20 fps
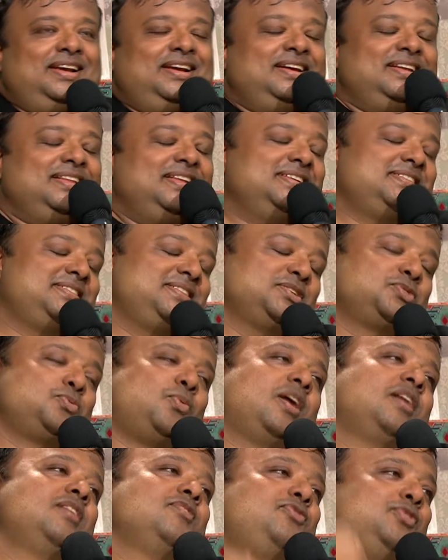It's just
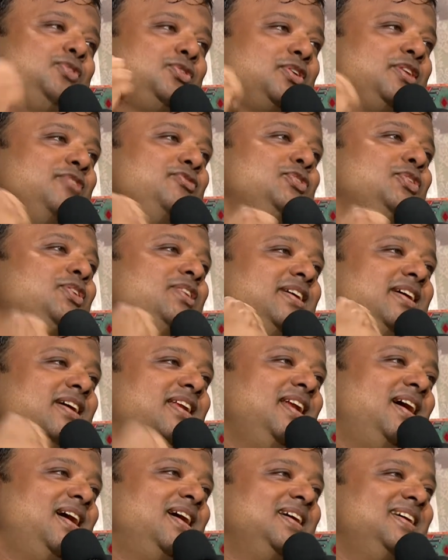wonderful to give you a real
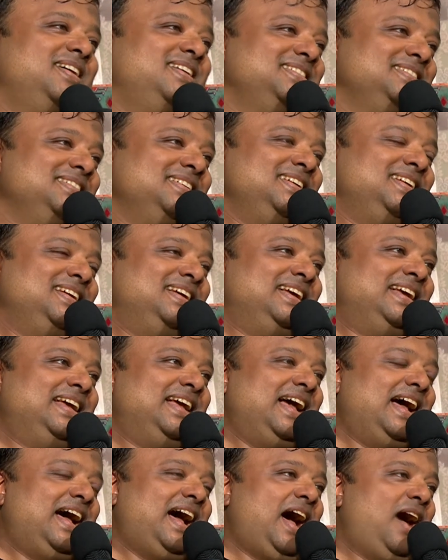hug.
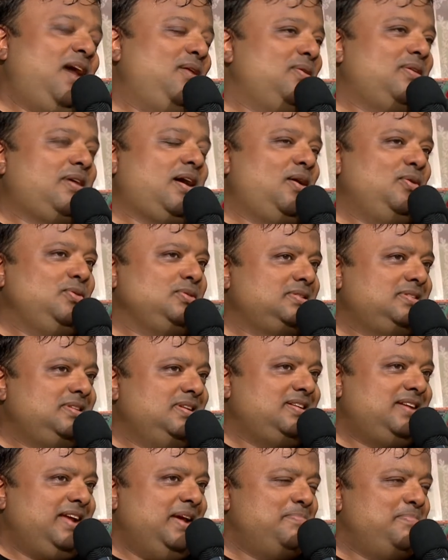How's the
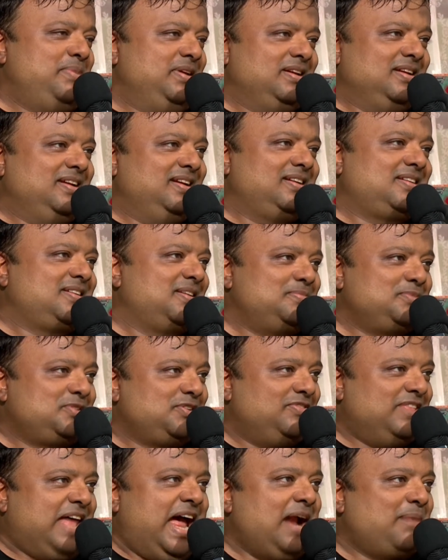day been in terms
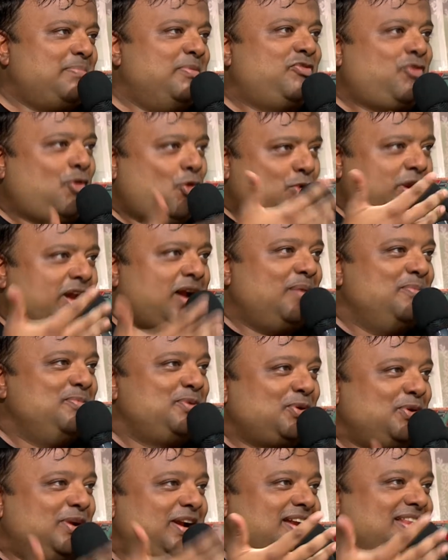of that before we come
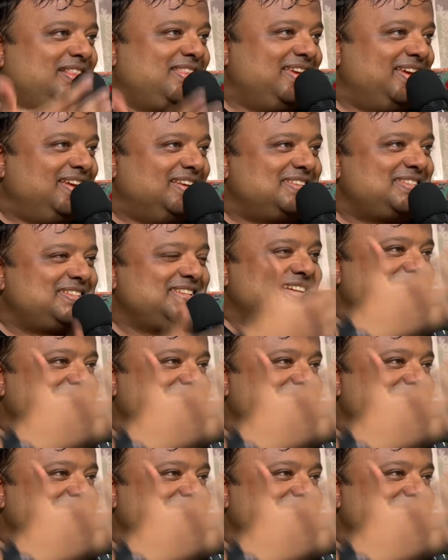to little things?